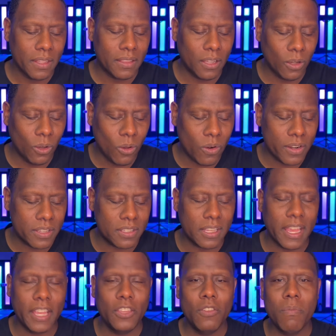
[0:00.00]
The Lord is
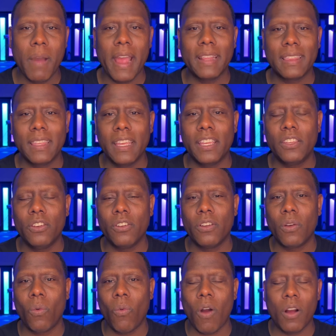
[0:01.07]
saying, you might think you're
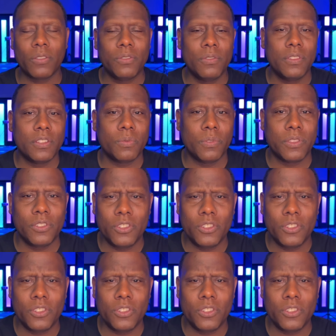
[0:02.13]
going to walk through this with